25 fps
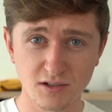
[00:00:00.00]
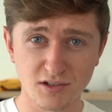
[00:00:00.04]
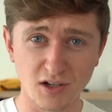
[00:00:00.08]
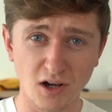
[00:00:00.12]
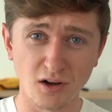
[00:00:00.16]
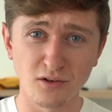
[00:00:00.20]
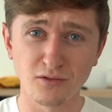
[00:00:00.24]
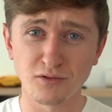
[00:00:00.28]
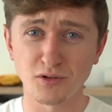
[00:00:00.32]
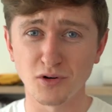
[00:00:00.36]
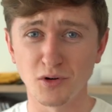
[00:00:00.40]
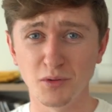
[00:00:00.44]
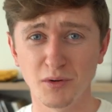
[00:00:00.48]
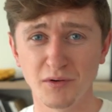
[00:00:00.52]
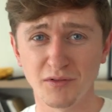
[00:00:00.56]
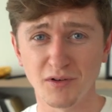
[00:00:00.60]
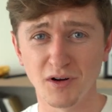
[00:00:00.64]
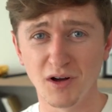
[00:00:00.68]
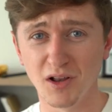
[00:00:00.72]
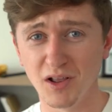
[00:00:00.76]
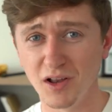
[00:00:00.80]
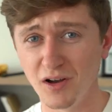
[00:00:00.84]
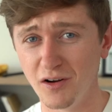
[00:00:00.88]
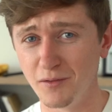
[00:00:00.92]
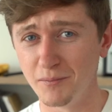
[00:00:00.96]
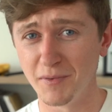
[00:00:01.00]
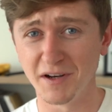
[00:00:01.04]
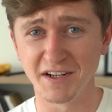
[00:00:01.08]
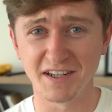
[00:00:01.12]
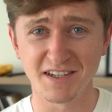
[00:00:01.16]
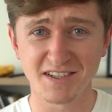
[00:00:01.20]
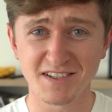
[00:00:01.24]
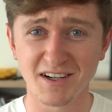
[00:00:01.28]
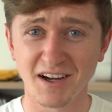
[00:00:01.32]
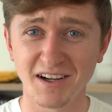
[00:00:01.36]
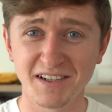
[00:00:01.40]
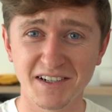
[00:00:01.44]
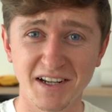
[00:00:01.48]
So overall we've got a lot of money
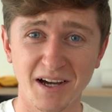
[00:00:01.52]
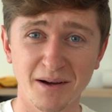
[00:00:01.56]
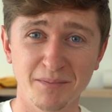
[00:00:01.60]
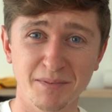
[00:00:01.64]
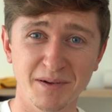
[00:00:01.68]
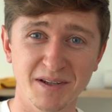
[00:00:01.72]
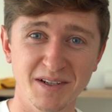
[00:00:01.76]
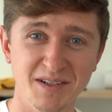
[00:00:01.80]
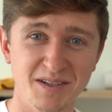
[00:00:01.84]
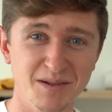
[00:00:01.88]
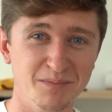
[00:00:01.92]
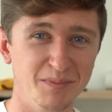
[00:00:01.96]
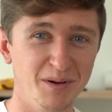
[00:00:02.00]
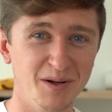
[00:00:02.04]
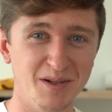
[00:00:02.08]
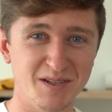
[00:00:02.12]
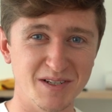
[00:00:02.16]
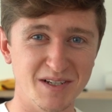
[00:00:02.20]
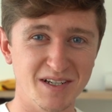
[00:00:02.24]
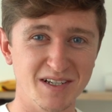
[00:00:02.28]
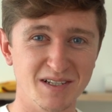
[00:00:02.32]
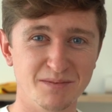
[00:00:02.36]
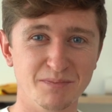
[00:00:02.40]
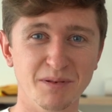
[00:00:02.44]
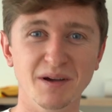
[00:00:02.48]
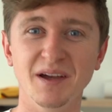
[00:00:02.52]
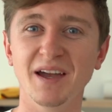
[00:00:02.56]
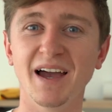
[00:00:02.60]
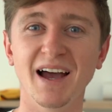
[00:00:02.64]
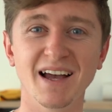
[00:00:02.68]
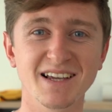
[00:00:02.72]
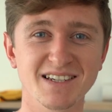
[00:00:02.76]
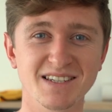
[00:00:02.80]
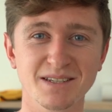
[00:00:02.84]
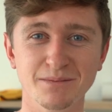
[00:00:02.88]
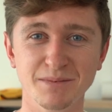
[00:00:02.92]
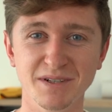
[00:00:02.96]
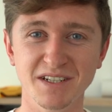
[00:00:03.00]
tied up in deposits, but it
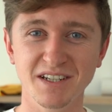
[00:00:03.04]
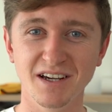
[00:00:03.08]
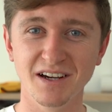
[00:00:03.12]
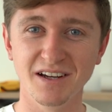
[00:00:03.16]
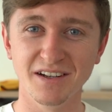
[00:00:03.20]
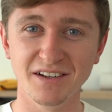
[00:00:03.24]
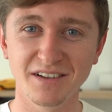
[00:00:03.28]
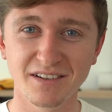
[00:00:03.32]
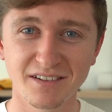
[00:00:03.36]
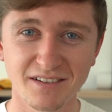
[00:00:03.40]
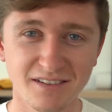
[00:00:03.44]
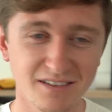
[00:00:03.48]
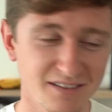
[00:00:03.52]
has to be done.